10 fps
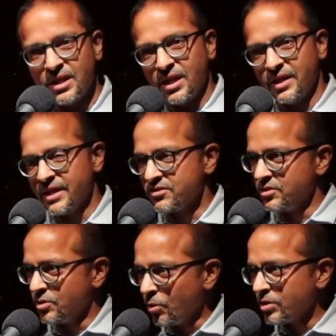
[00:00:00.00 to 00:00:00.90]
And as the
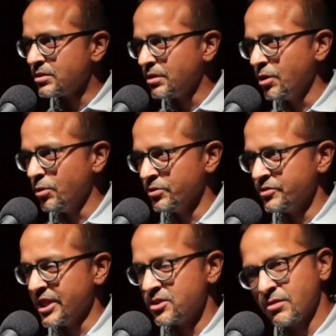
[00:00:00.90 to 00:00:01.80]
doors closed,
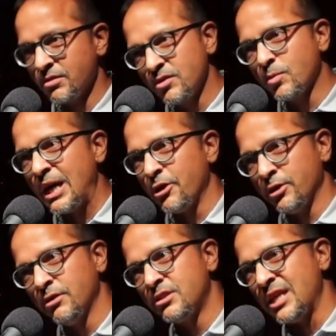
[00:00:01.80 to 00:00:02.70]
they turned around
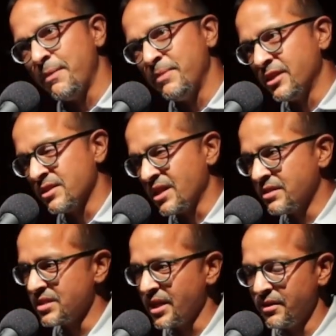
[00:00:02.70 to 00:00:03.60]
and looked at me and they
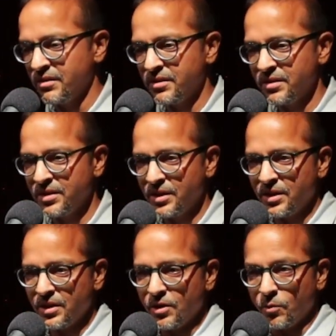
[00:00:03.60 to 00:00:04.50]
said,
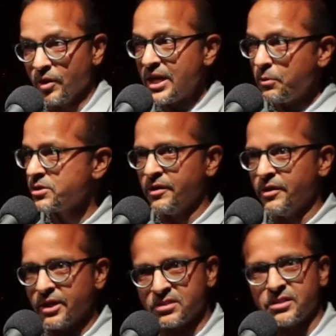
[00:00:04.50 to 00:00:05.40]
well, that was
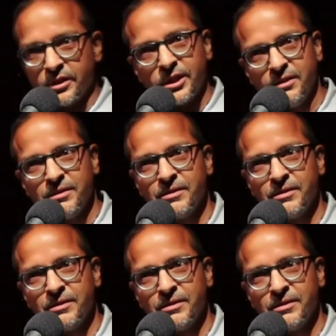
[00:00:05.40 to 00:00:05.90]
unnecessary.